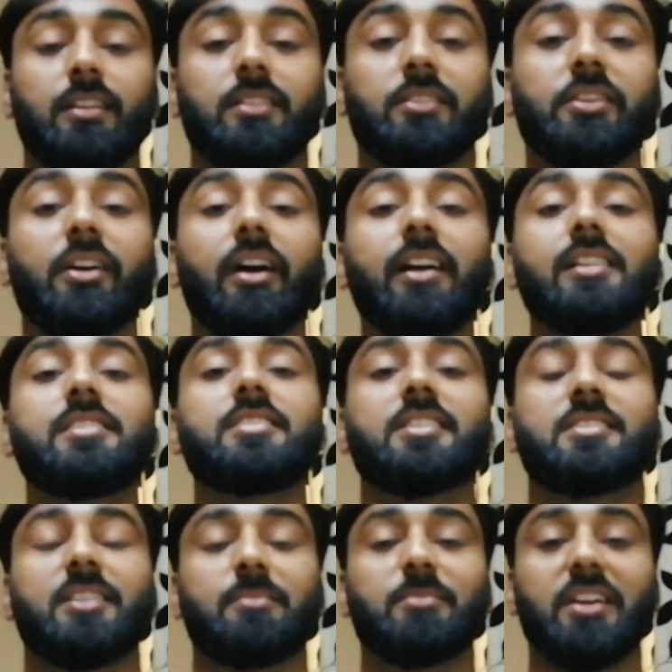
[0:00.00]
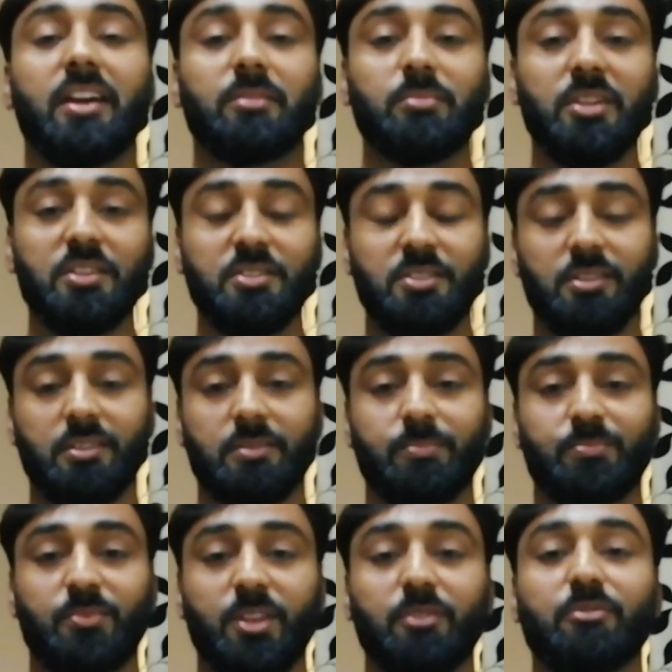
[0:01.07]
The IELTS exam can be easier
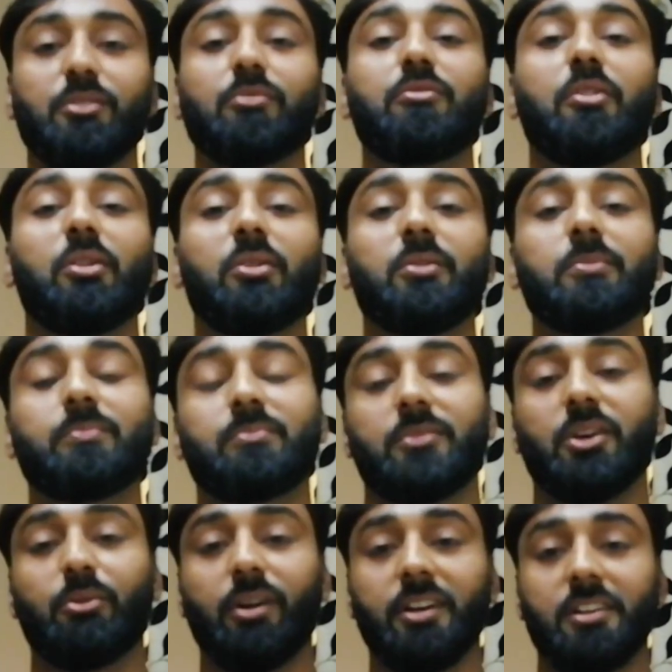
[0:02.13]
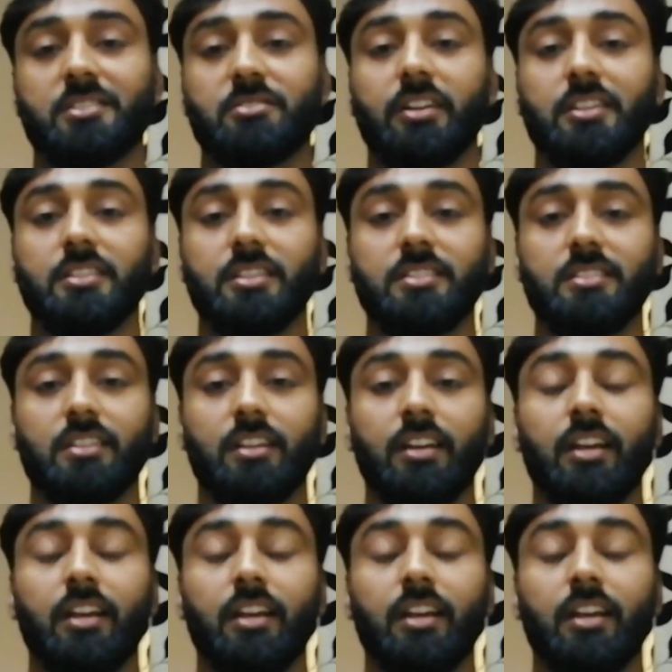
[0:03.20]
if you follow the right strategies.